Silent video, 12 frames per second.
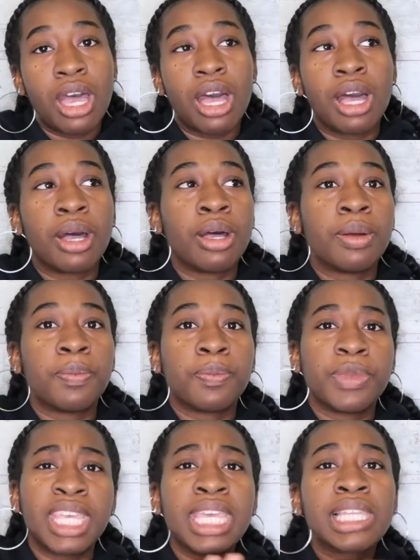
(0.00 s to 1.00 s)

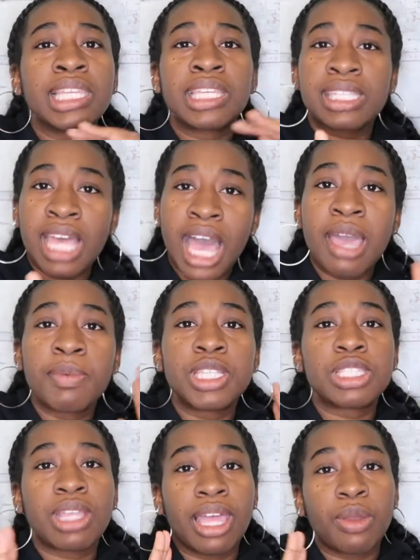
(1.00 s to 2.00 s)
um, healing time
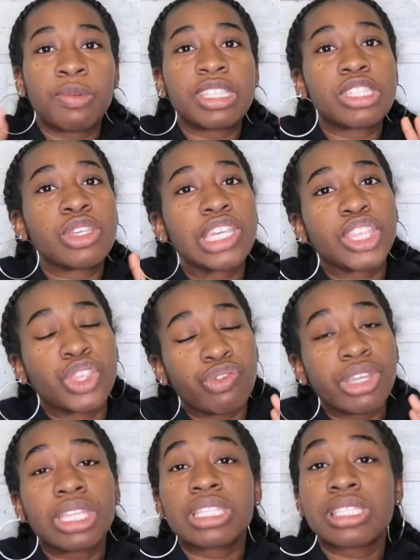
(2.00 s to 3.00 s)
is like between
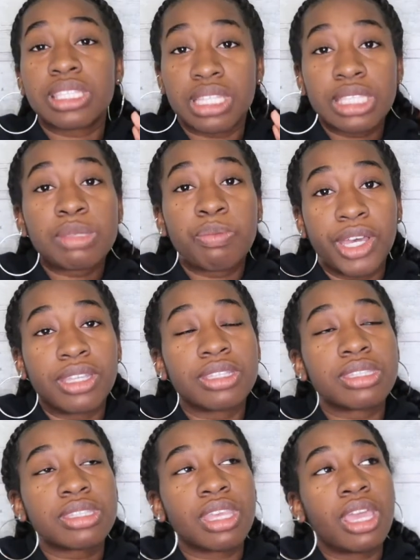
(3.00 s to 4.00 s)
three to six
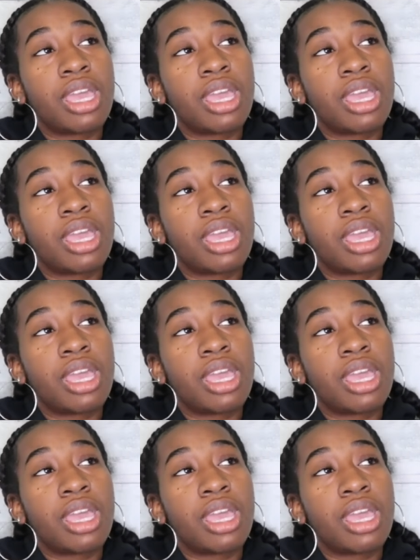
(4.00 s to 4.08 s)
months